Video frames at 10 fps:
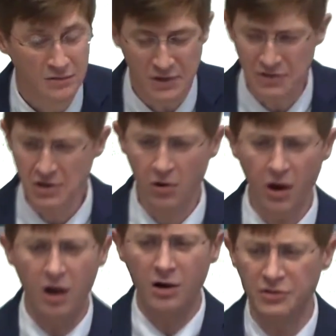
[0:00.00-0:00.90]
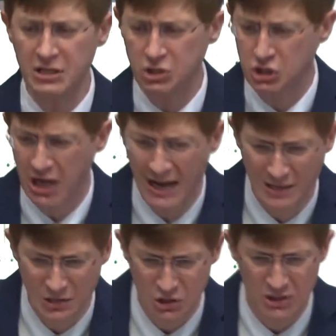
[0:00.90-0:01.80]
That there are all these
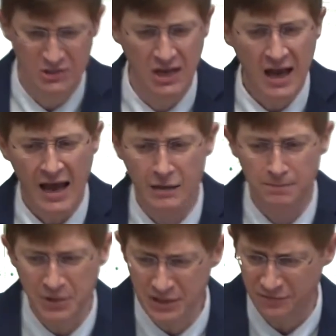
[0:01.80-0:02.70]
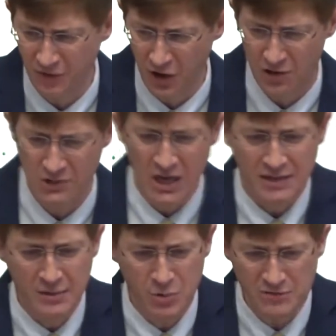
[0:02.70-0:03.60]
challenges and pitfalls
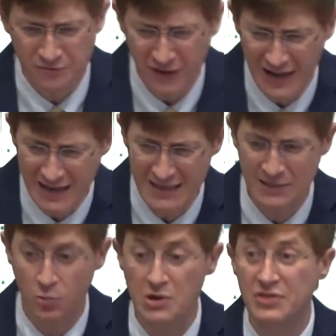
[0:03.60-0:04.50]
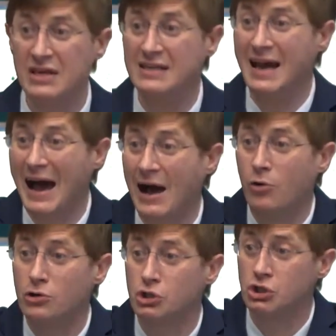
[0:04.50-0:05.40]
that we find within
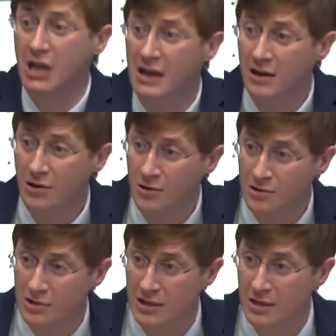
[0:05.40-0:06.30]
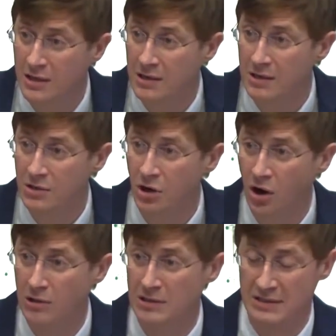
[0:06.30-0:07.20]
our shared
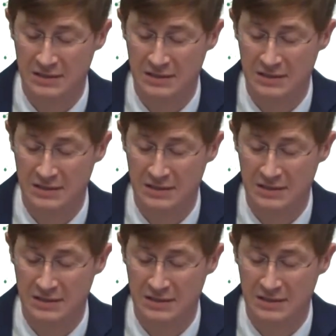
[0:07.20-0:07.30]
calling.